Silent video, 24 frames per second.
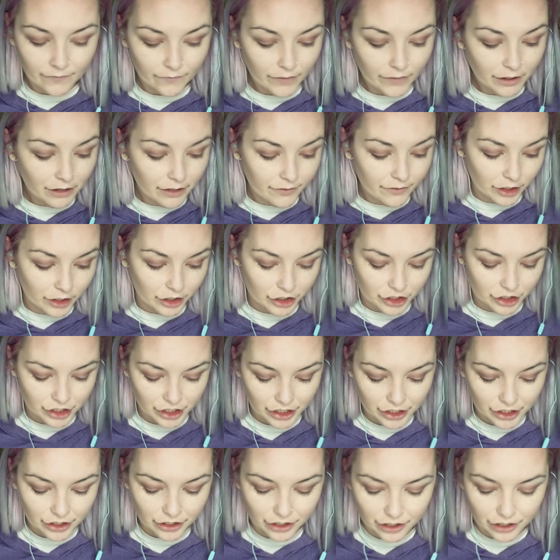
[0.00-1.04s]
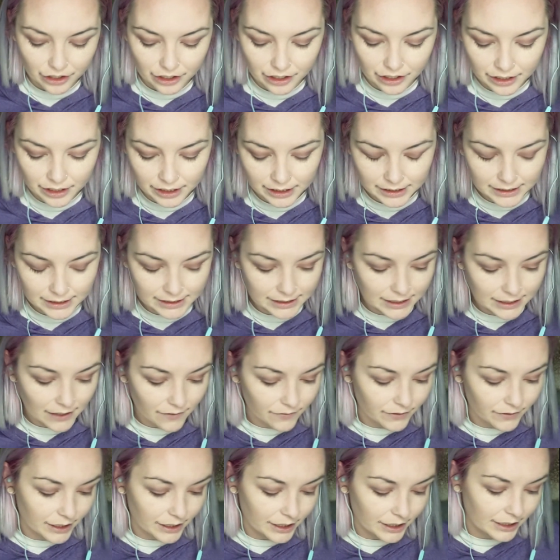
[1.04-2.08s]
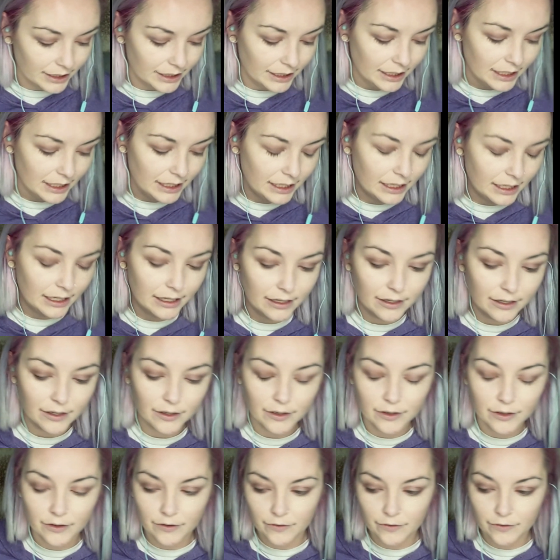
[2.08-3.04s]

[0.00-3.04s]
Very, very sheer. Definitely